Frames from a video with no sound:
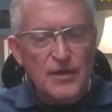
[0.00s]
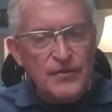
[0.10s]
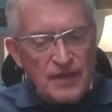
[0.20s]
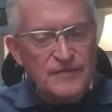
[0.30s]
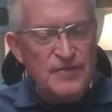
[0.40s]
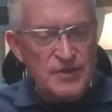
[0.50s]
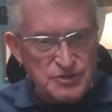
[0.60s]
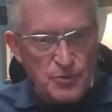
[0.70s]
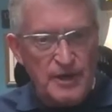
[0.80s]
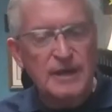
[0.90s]
Think of it
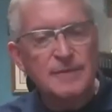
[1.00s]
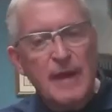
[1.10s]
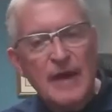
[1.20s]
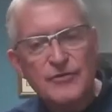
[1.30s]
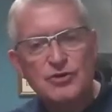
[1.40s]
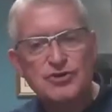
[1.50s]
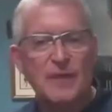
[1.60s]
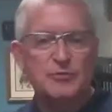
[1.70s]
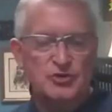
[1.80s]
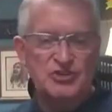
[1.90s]
this way. In Matthew
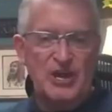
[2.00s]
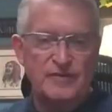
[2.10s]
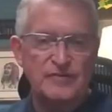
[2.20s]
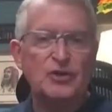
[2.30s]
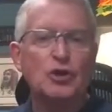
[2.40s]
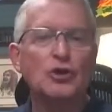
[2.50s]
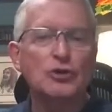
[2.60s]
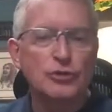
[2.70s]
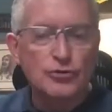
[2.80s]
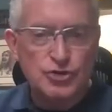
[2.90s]
chapter 7, the
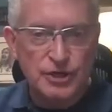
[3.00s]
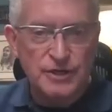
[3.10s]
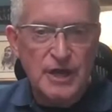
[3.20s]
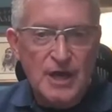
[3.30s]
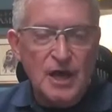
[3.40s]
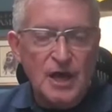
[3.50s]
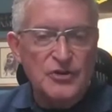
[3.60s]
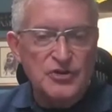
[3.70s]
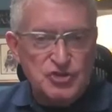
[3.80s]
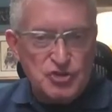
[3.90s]
conclusion of
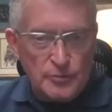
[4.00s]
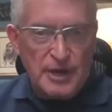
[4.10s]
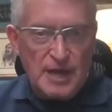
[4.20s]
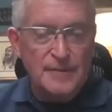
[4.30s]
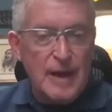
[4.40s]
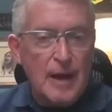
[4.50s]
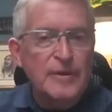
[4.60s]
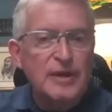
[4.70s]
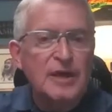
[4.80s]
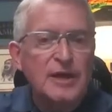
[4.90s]
the Sermon on the Mount,
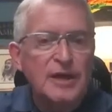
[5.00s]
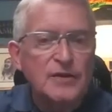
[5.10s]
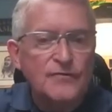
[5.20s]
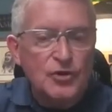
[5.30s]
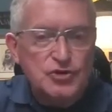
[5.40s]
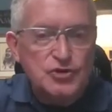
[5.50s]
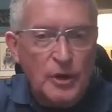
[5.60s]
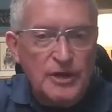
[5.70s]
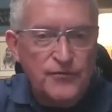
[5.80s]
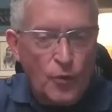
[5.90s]
beginning in verse
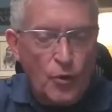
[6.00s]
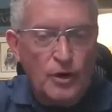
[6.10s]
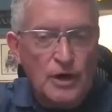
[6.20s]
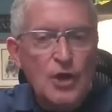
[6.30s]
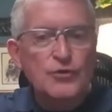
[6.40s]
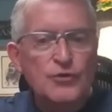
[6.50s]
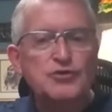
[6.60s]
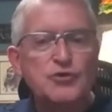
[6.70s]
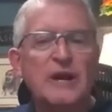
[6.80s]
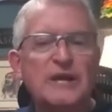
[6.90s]
24 through
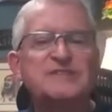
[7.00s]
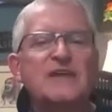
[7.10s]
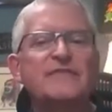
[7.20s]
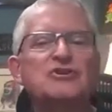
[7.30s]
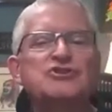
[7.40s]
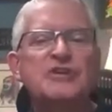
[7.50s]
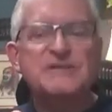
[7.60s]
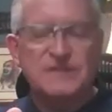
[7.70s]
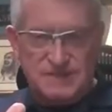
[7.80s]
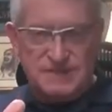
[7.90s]
27,
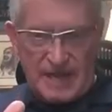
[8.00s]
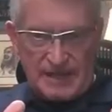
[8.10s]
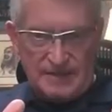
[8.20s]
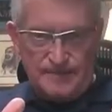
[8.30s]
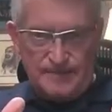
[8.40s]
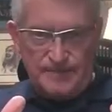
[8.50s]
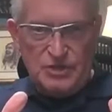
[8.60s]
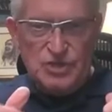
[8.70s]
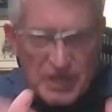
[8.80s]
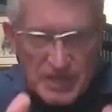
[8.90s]
Jesus
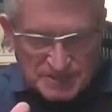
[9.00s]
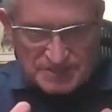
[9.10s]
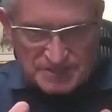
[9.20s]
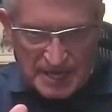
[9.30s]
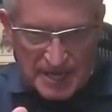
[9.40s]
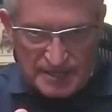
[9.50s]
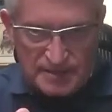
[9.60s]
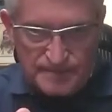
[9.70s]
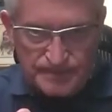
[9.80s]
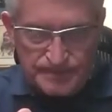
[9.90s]
said,
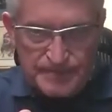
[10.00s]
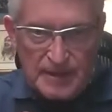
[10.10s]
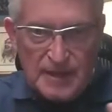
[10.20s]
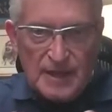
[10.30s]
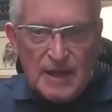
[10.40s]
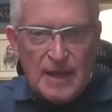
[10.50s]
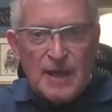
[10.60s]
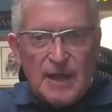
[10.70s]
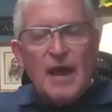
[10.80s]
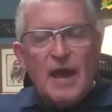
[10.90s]

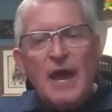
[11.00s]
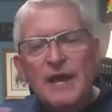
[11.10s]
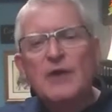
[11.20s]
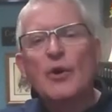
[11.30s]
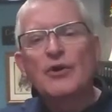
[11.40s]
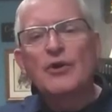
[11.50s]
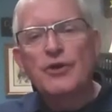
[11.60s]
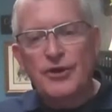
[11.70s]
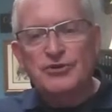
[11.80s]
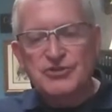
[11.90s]
anyone who
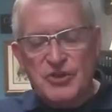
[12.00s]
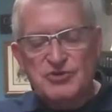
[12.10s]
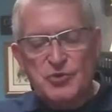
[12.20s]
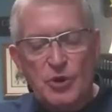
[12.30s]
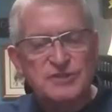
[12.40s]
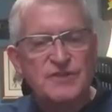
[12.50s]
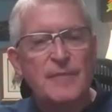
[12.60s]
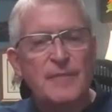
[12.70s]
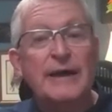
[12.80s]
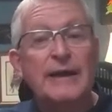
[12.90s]
hears these words of
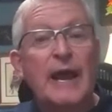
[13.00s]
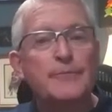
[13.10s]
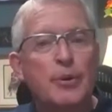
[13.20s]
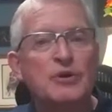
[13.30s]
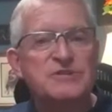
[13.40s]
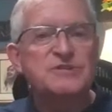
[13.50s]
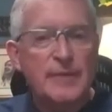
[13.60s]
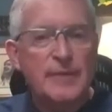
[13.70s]
mine and puts them